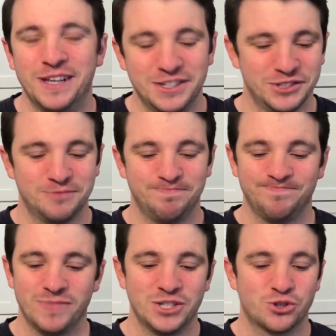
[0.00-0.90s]
It's
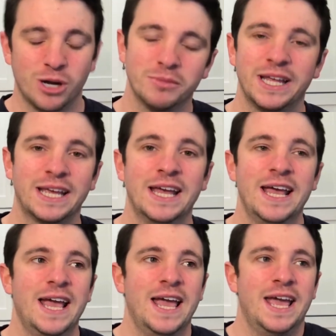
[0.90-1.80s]
troubling,
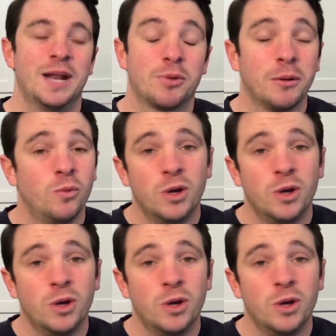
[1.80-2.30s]
and it probably